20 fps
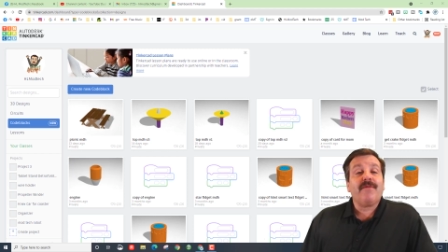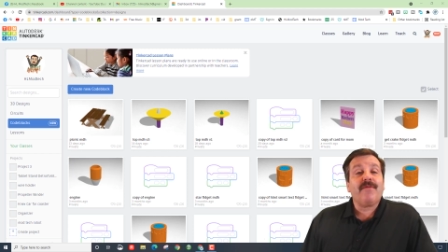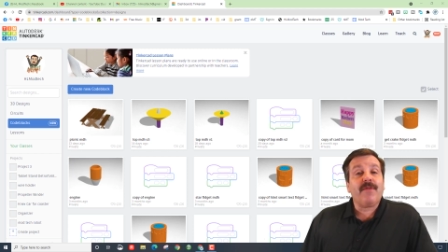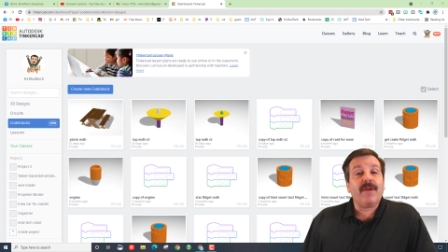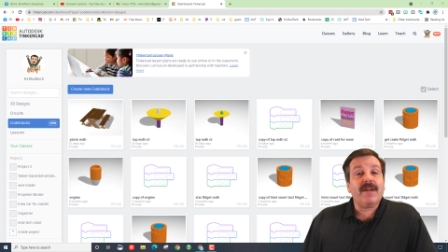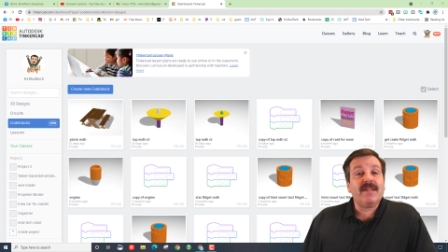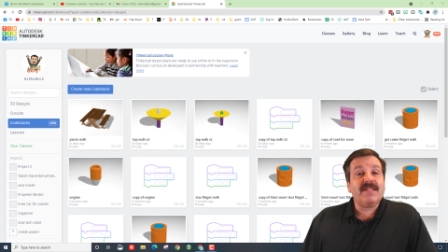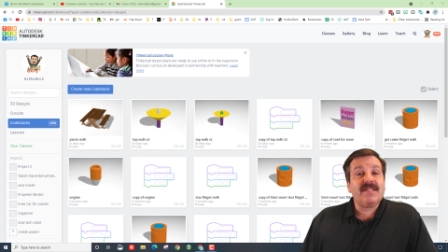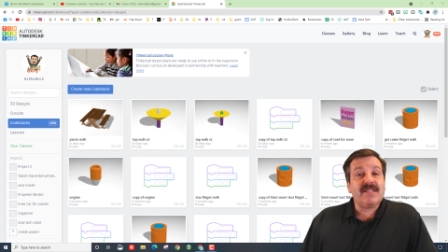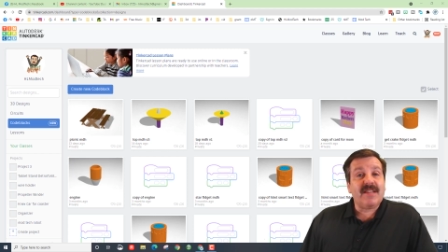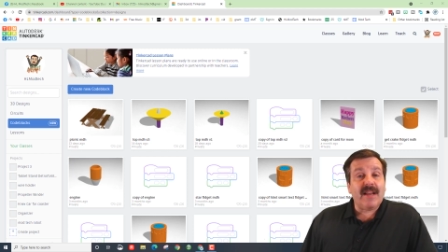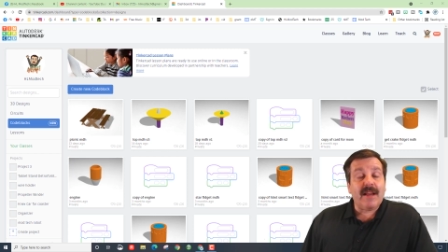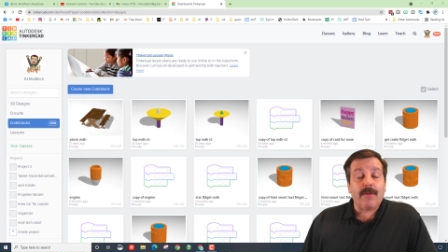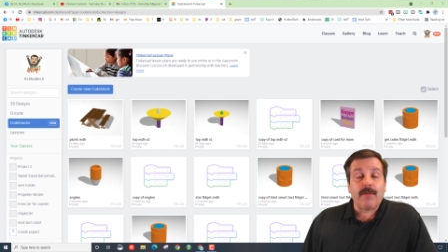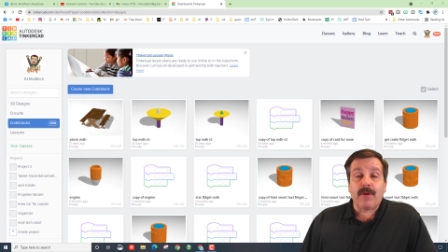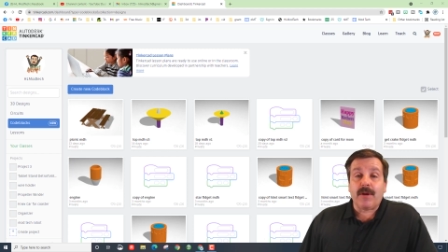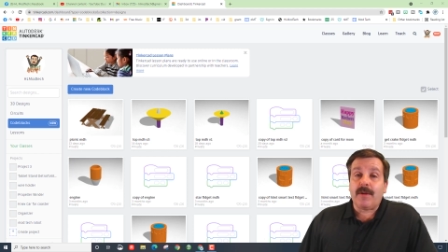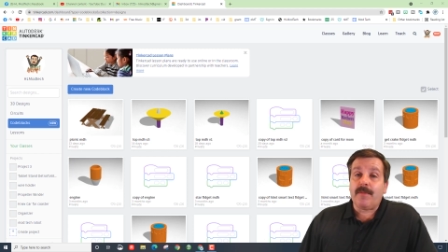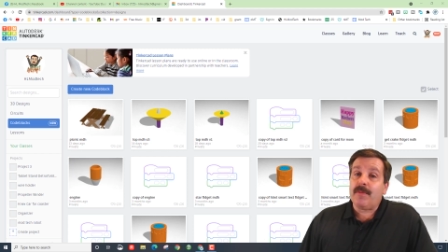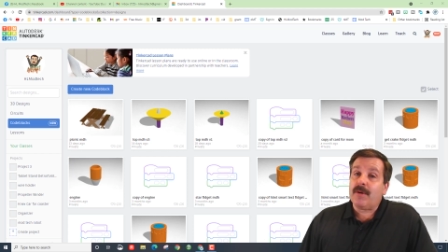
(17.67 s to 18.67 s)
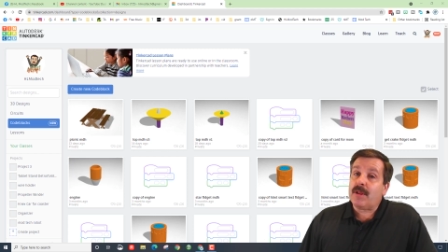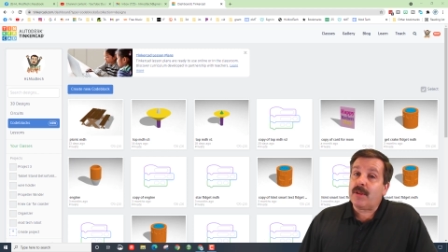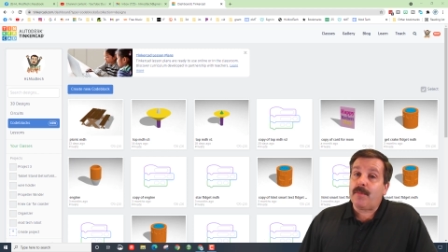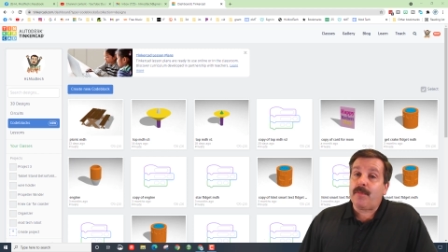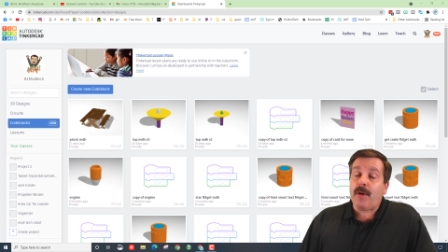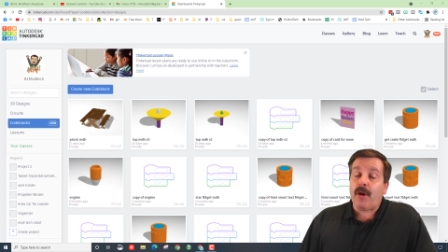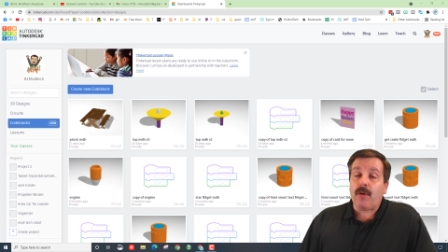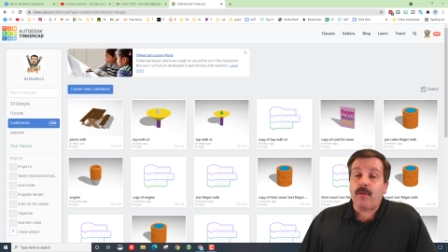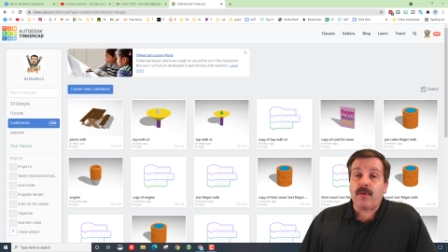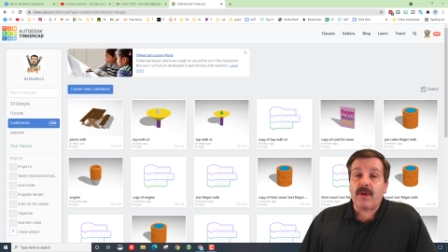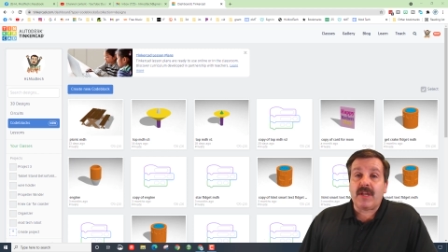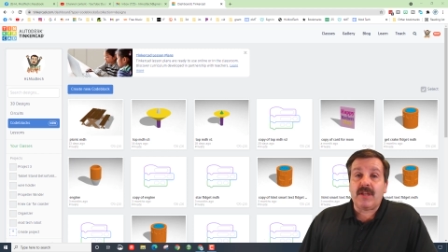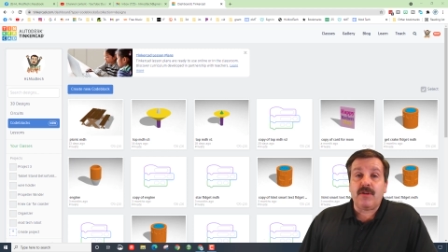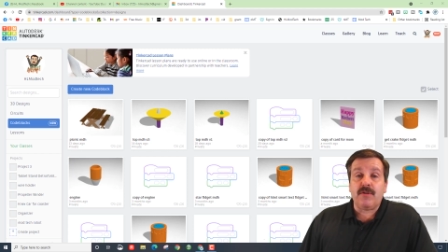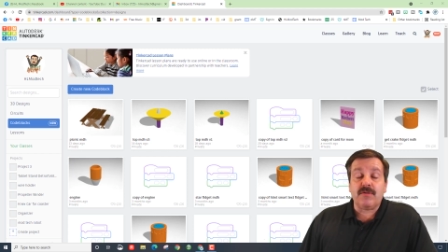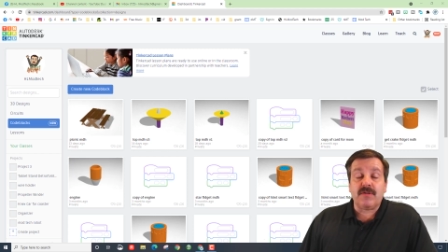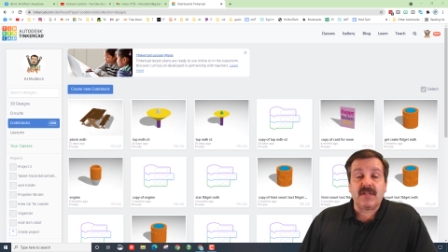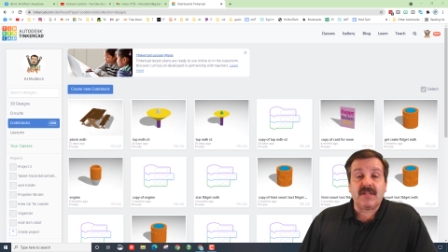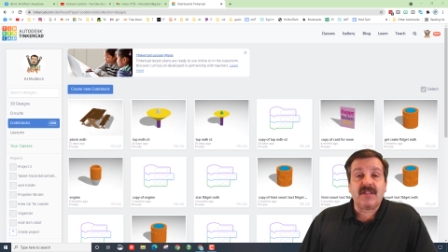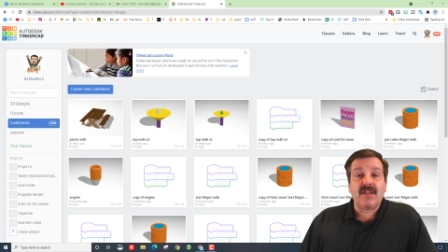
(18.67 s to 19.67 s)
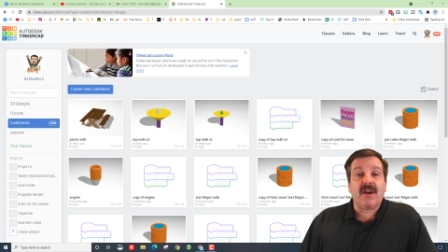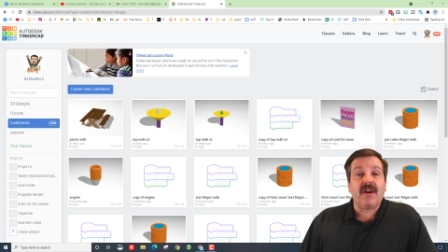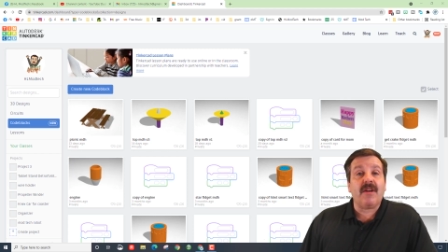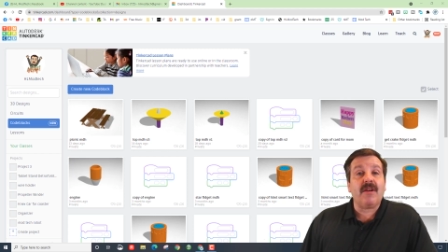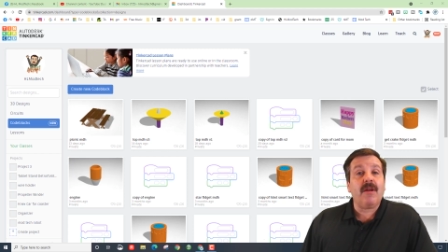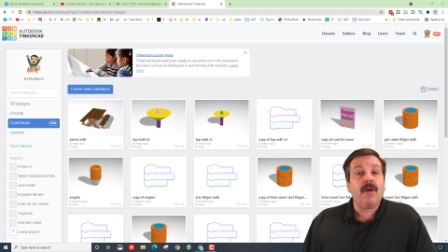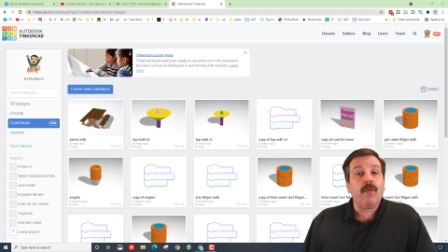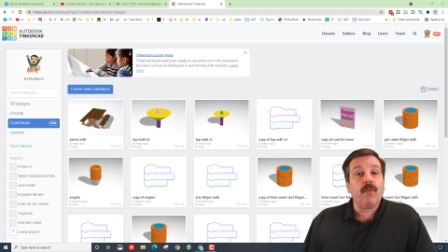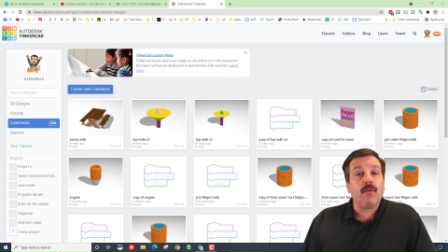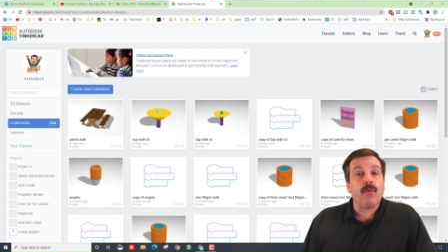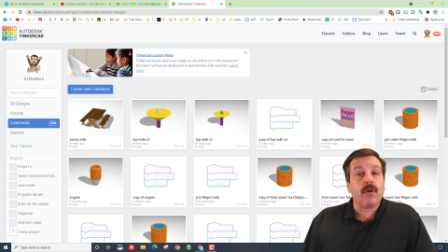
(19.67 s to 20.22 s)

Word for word: Friends, today we're going to build a part we can use a ton,